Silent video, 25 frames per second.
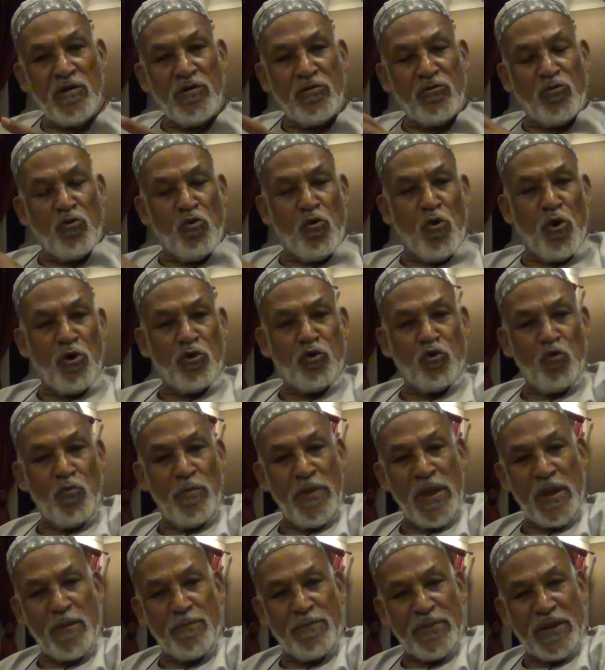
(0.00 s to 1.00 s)
to go to
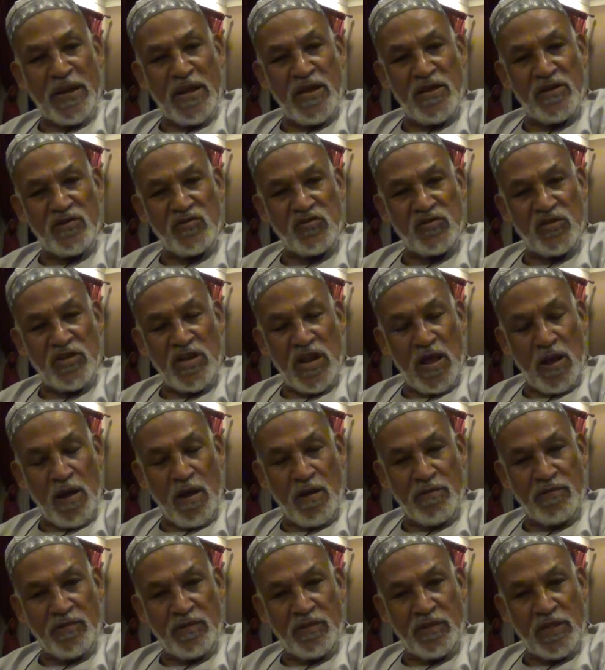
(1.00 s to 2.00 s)
make prayers in
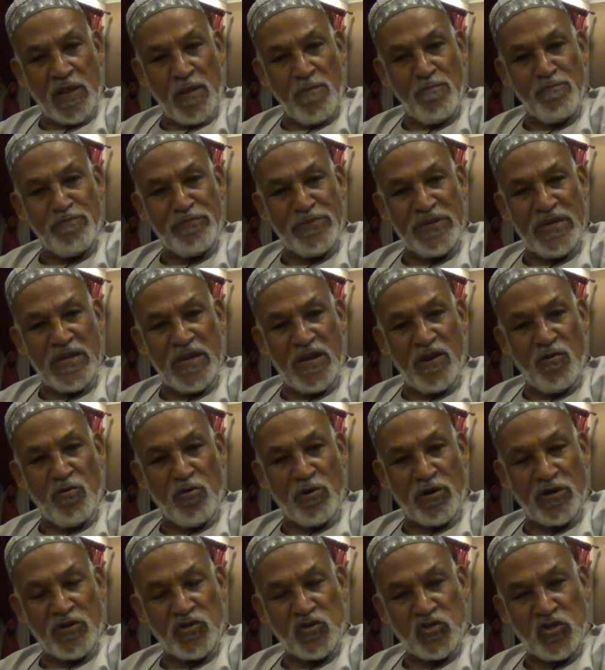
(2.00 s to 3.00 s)
a temple or
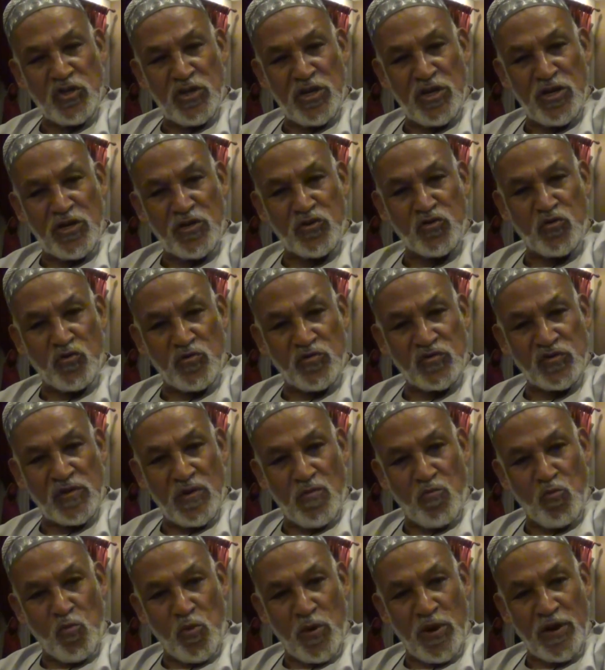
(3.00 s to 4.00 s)
a church or
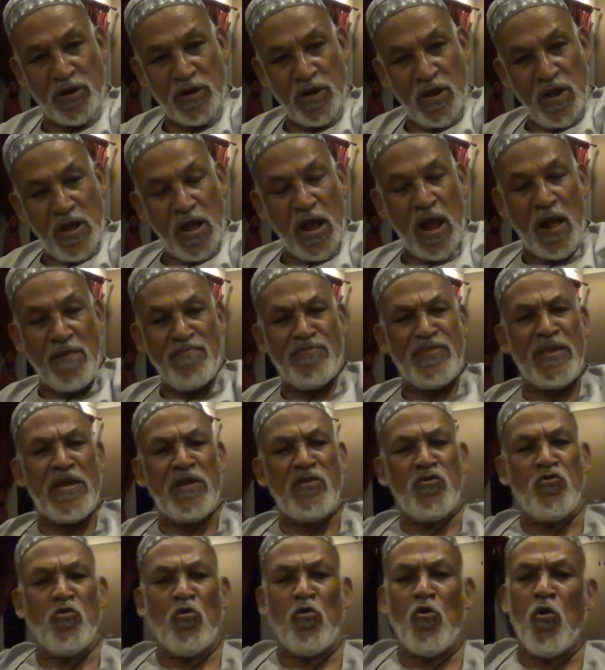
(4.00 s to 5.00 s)
somewhere, and then
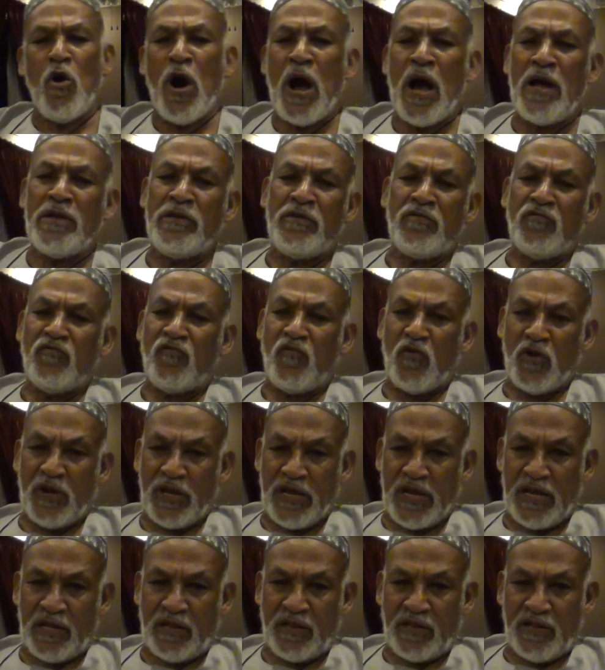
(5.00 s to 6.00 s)
you go and
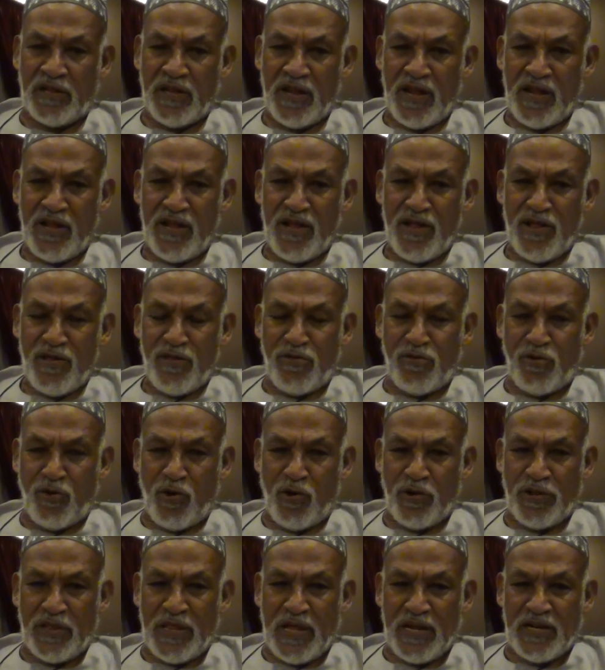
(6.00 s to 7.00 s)
forget
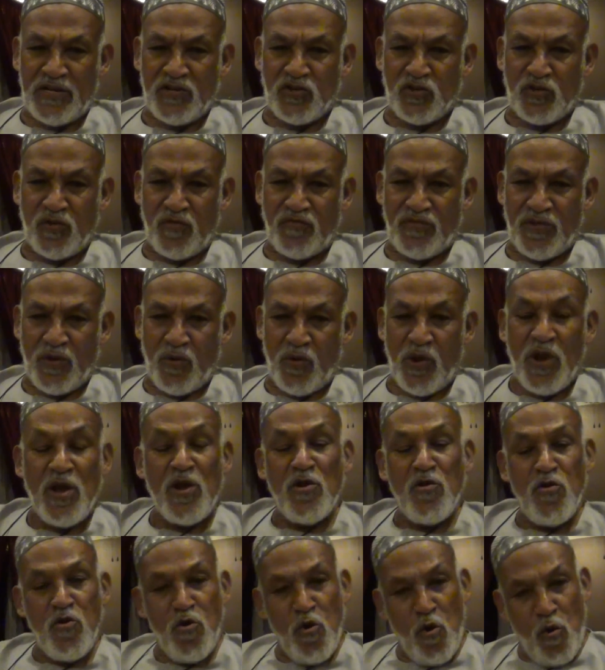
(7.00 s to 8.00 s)
throughout the rest of the week.
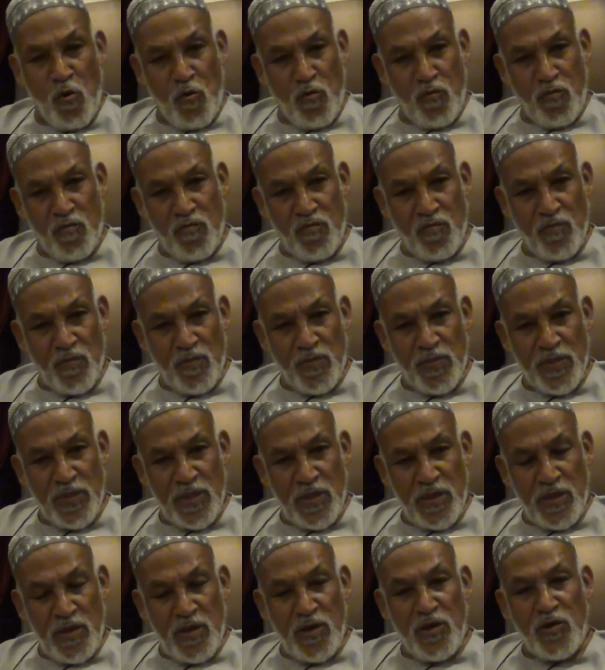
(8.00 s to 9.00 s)
No.
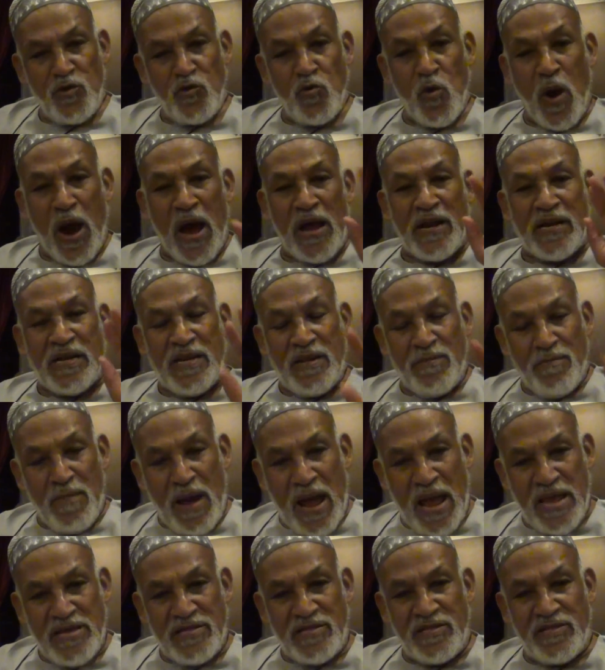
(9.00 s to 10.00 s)
You are
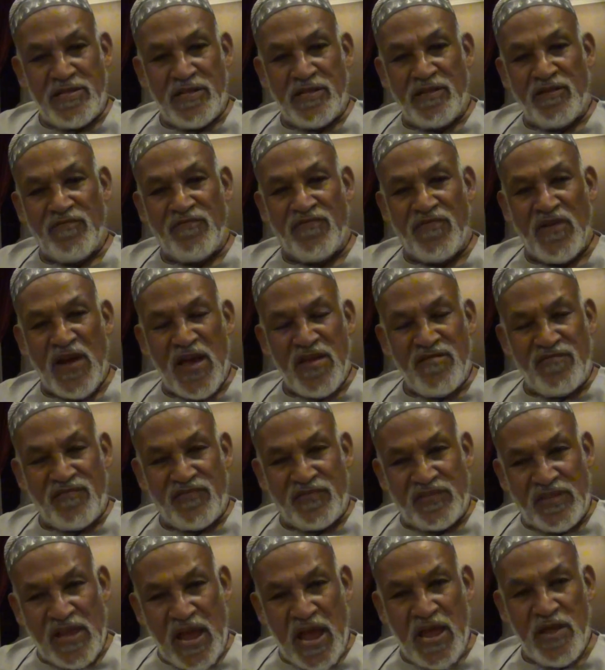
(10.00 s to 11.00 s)
reminded
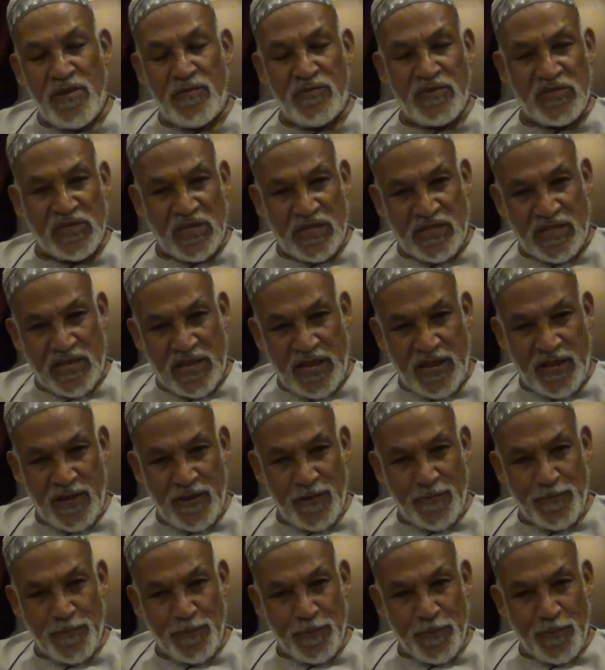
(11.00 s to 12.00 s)
5 times a day.
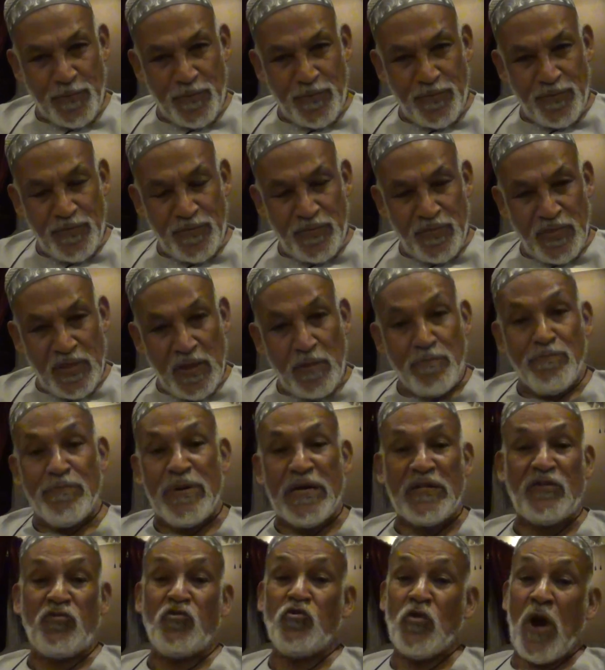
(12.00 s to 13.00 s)

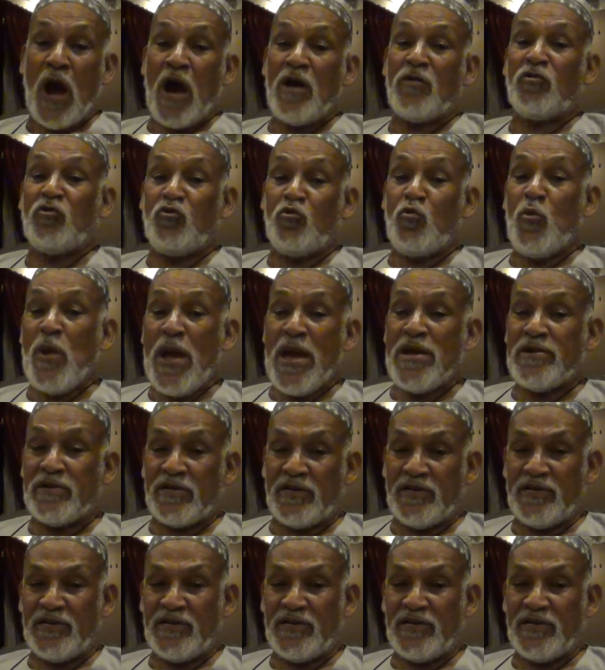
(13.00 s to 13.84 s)
But you are to work.